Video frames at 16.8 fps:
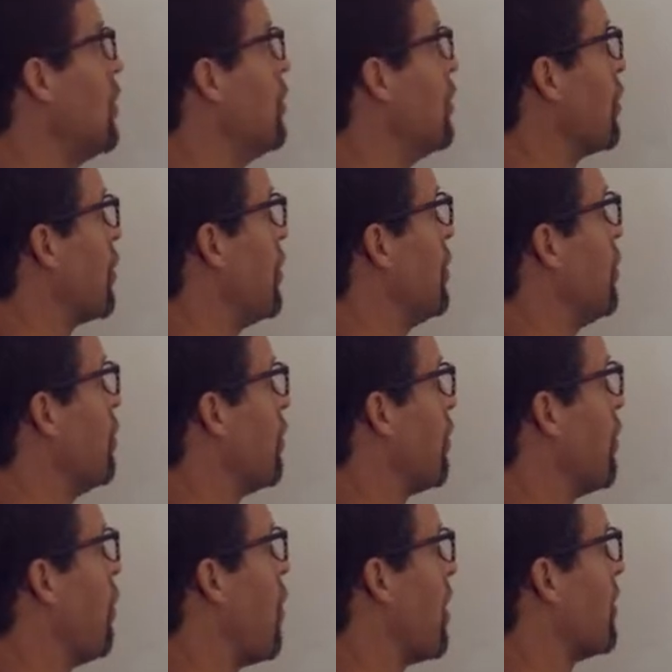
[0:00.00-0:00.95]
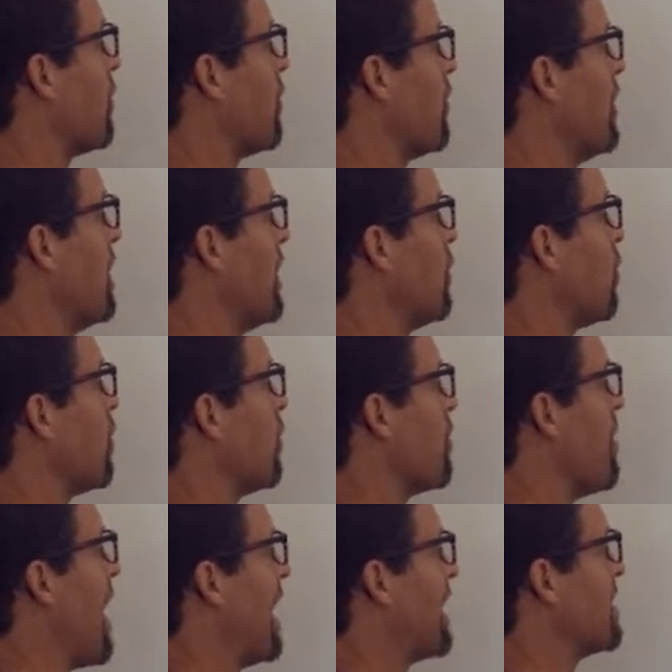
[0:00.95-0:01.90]
you're going to use force equals
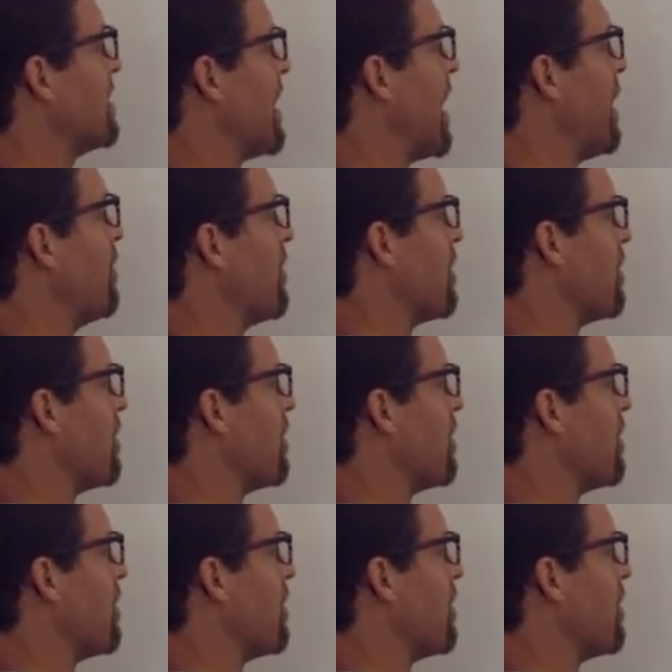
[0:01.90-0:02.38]
mass times